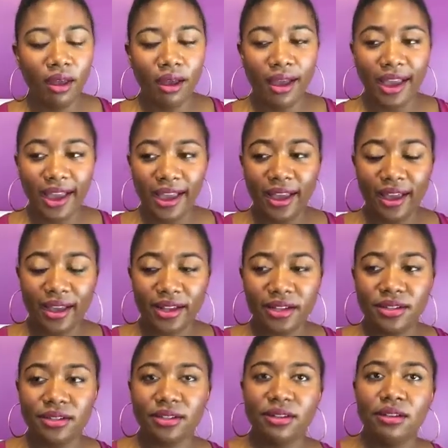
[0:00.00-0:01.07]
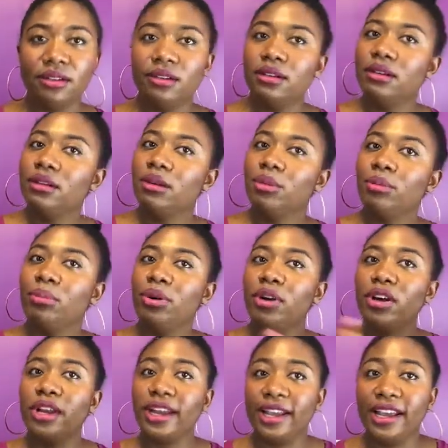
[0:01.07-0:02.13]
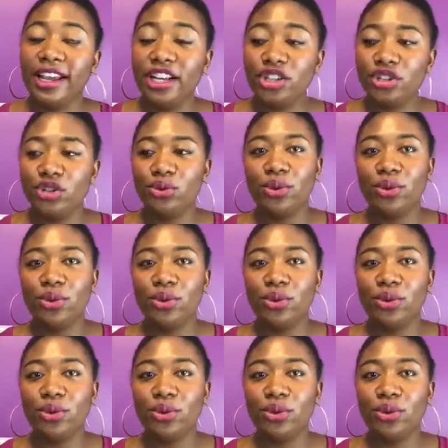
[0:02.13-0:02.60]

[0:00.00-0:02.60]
and put it into a